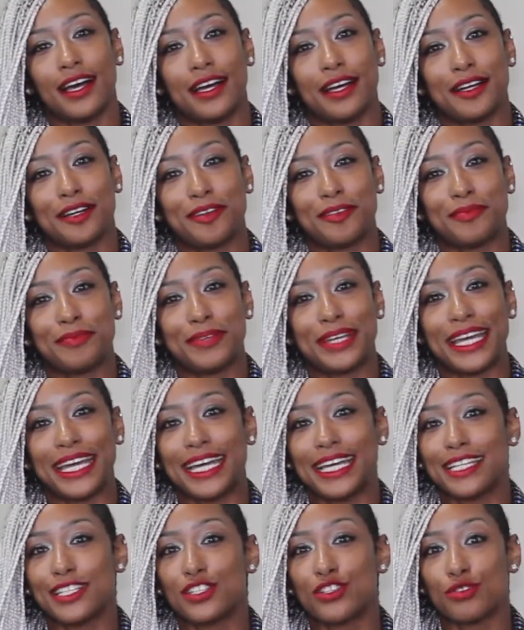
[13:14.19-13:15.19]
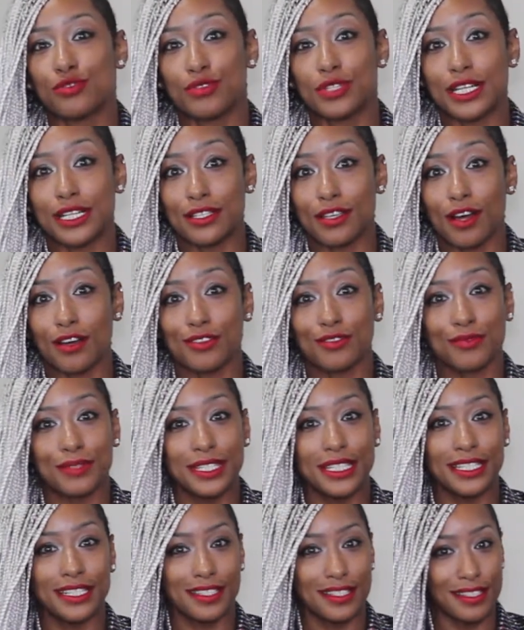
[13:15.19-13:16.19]
And Tuesday Talks
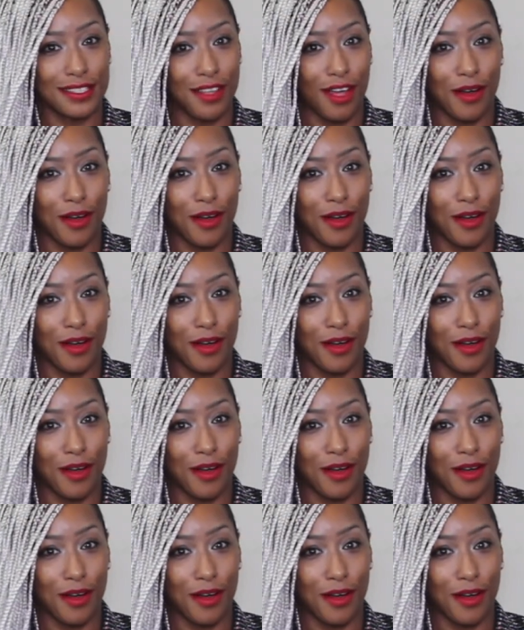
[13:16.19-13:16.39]
with Sis is